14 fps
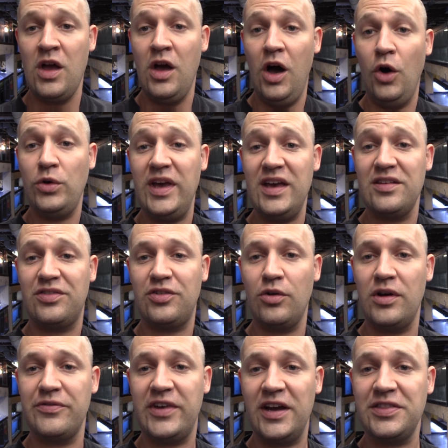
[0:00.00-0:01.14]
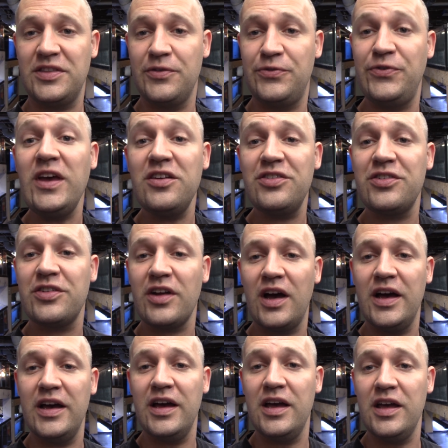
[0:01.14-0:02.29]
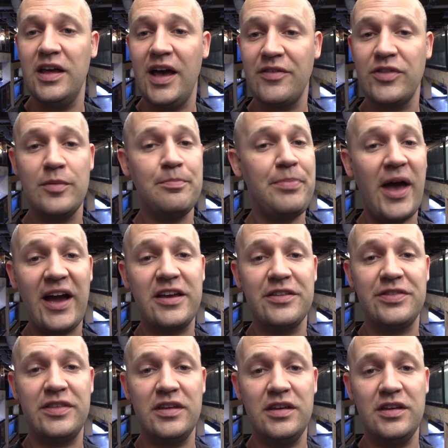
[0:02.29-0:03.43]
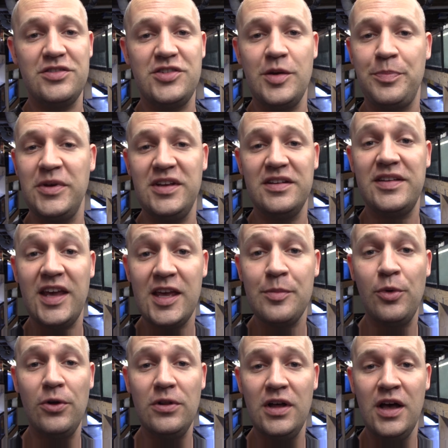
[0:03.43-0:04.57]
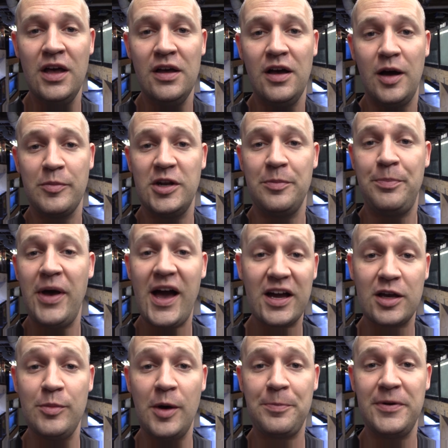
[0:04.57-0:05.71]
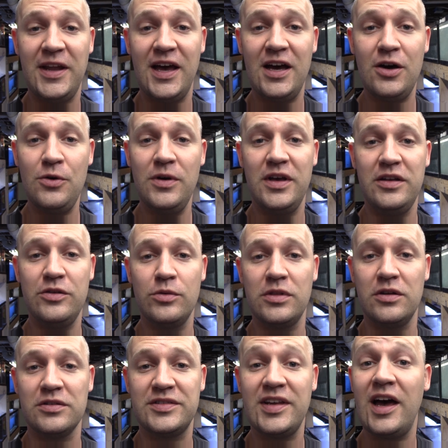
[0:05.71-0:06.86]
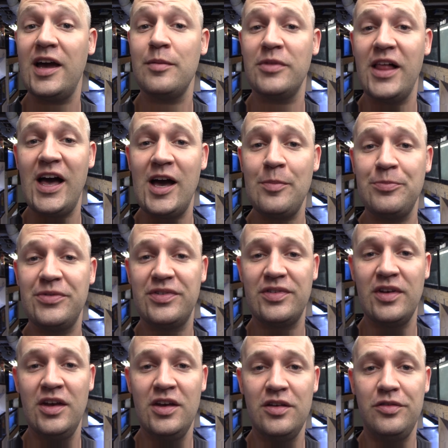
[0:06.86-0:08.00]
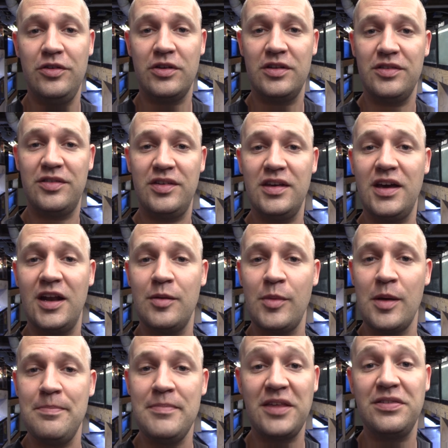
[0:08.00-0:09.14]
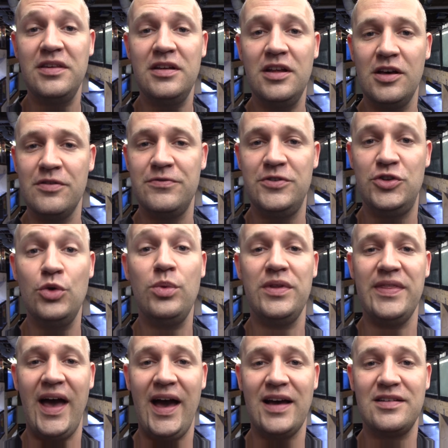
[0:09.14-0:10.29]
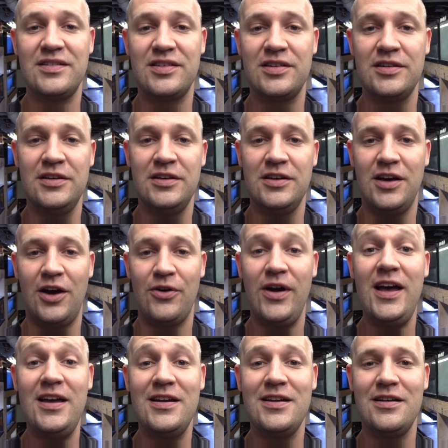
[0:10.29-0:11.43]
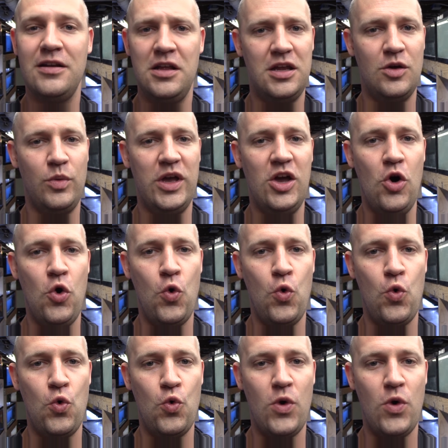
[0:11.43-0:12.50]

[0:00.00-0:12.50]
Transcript: Okay, so I've got the fish. I have them back at the shipping table. I'm going to pack them up now and do a little time lapse so you can see kind of my method of doing that. Alright, here we go.